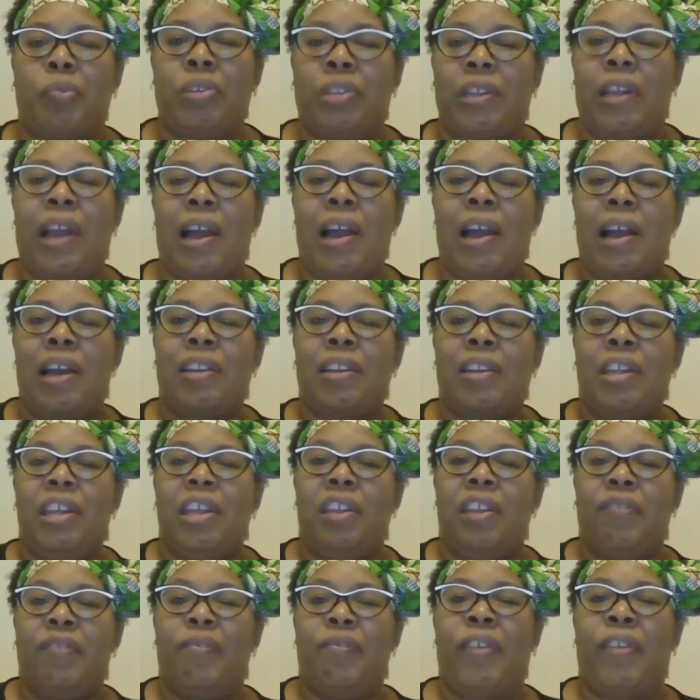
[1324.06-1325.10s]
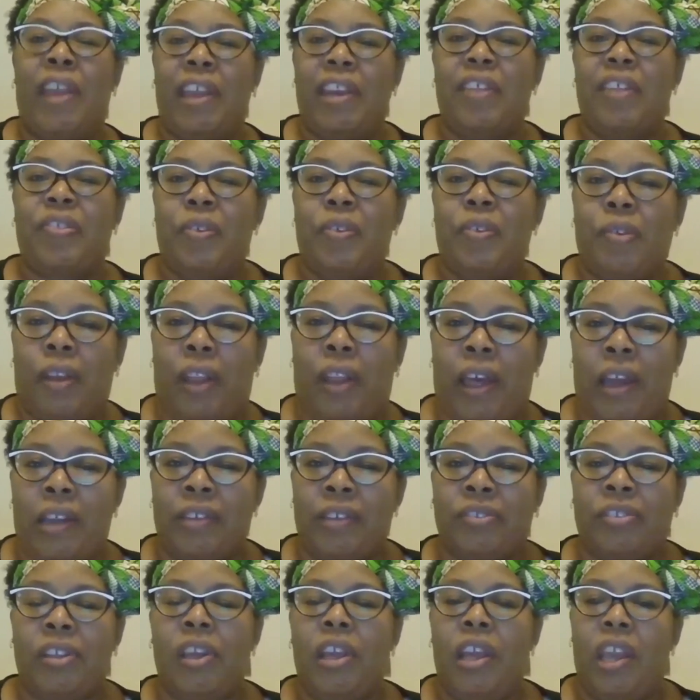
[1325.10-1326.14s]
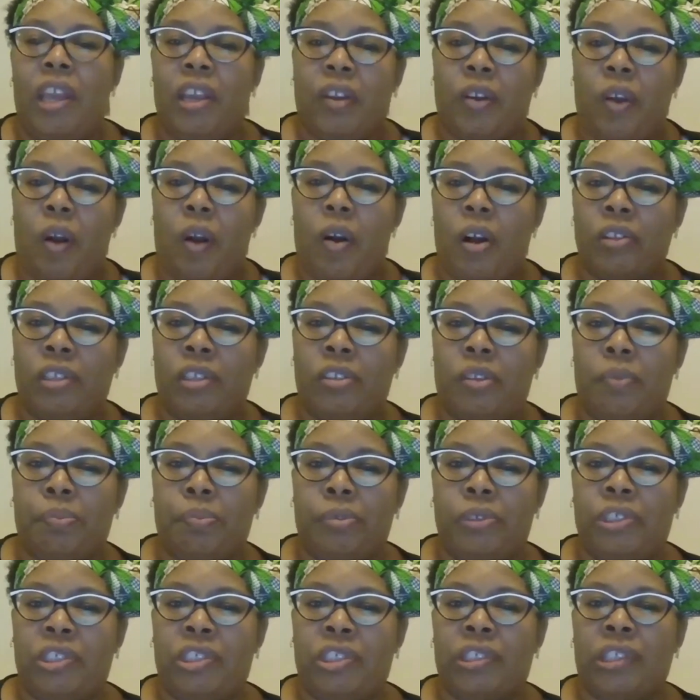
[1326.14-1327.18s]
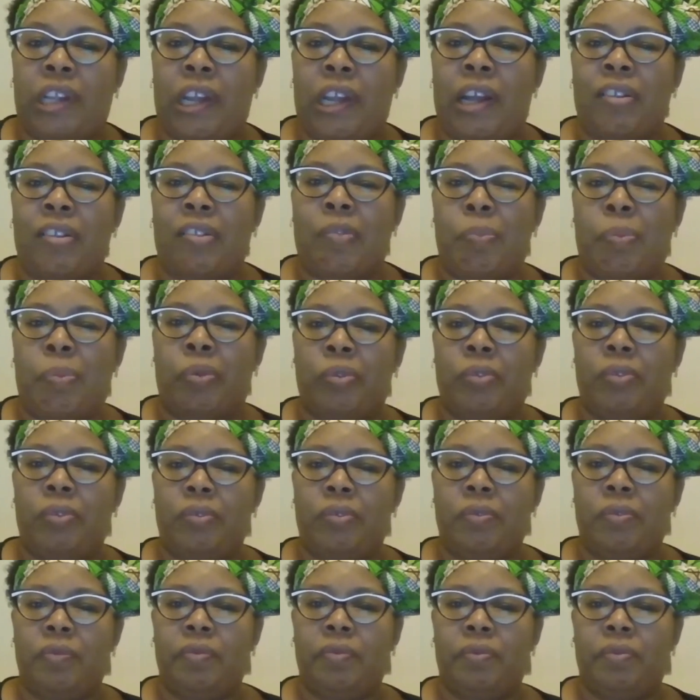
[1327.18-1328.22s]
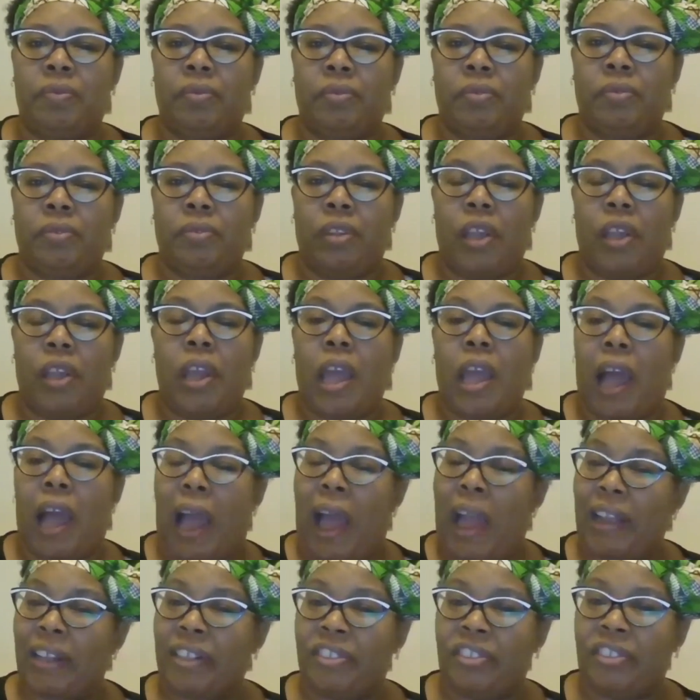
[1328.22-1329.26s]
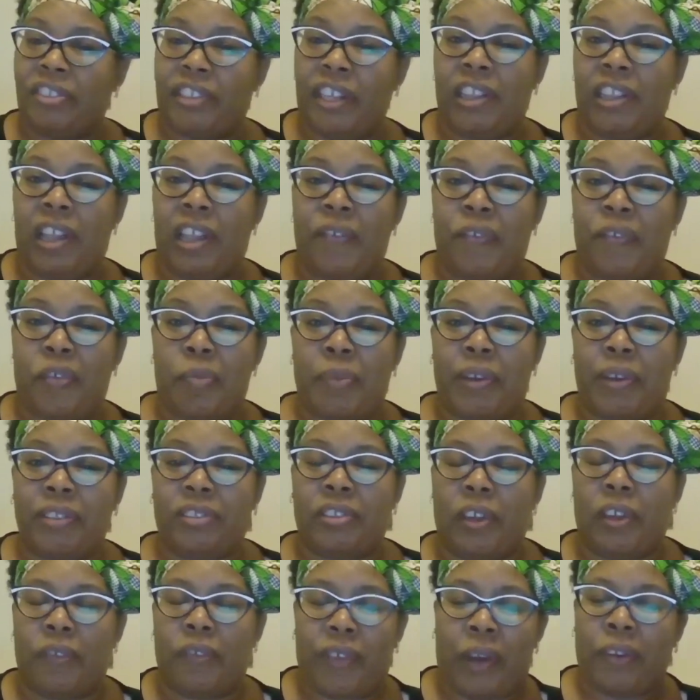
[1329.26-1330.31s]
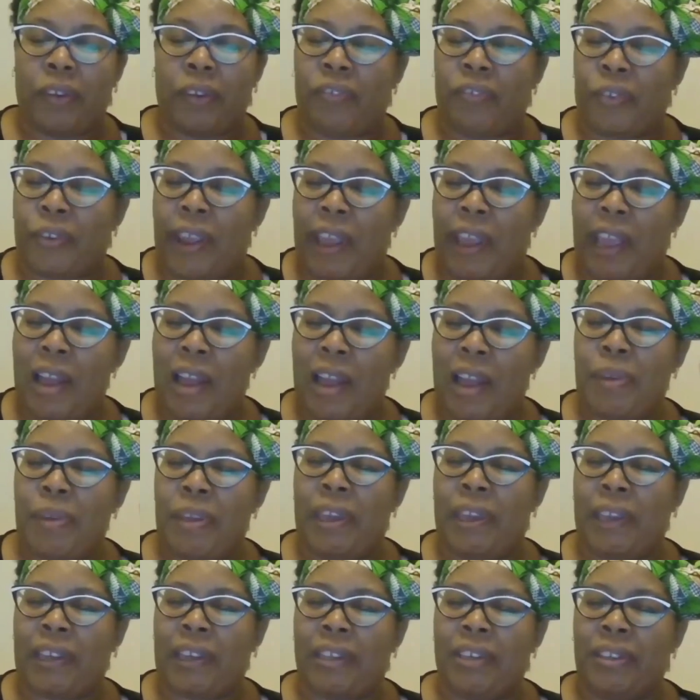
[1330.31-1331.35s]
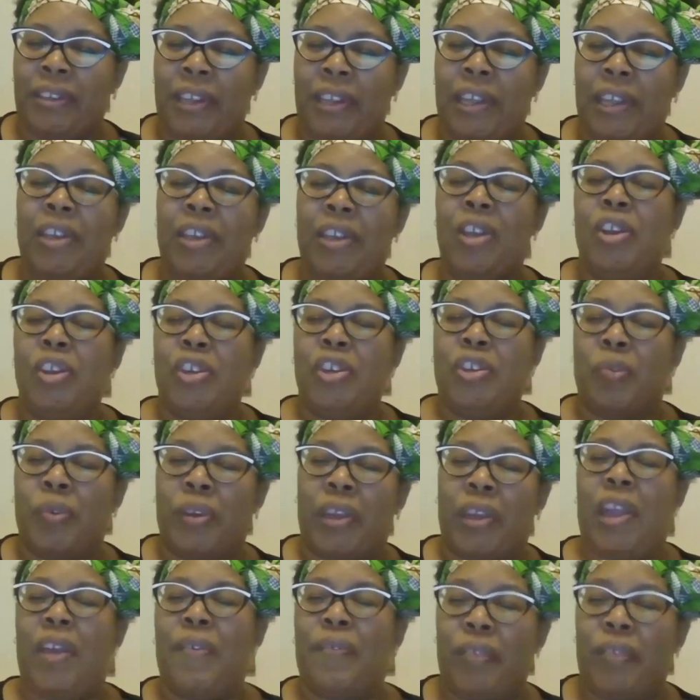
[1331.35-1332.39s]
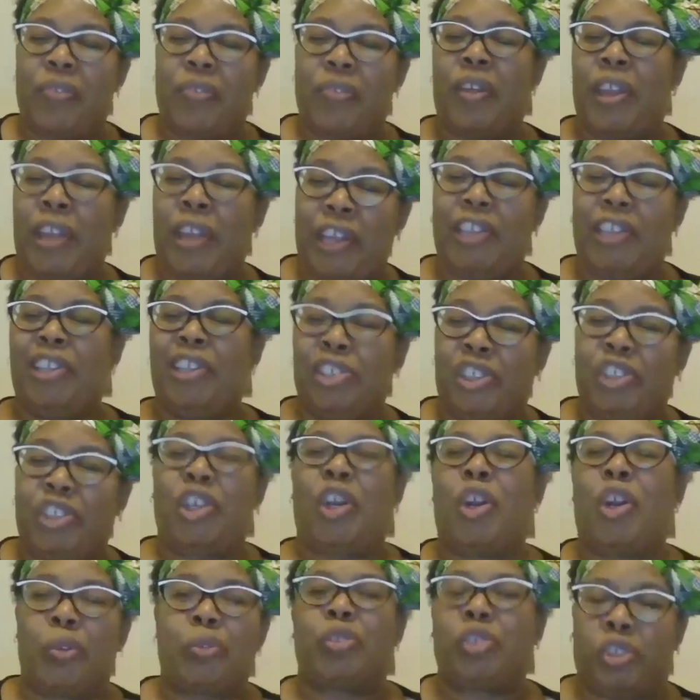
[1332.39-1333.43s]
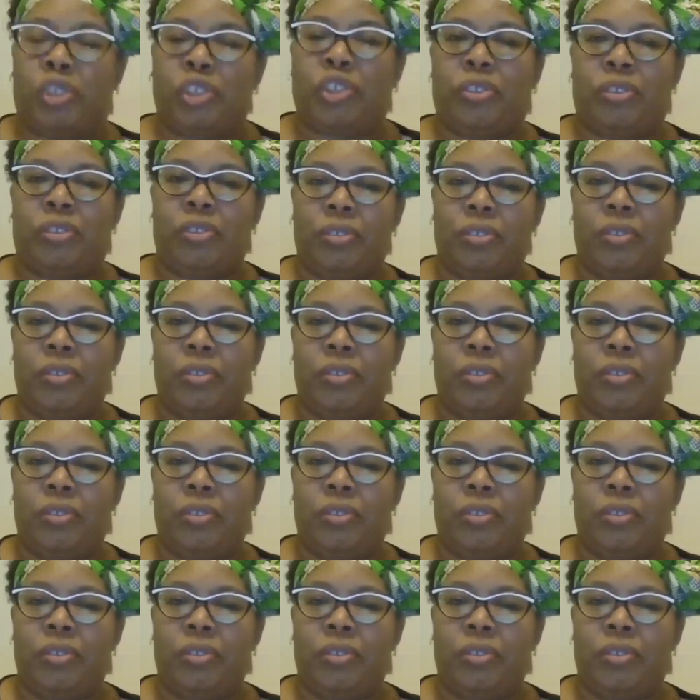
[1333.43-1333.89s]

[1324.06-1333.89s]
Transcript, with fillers: when God invaded their lives and called them to preach the gospel. I could say that for myself. I was very happy and content doing everything in the church.